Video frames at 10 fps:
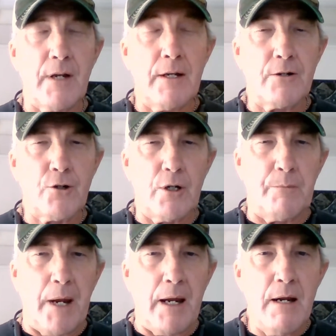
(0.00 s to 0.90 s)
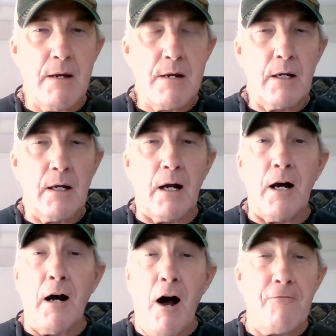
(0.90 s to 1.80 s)
And it could be
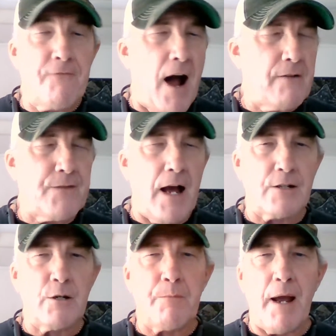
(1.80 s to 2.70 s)
a 5,000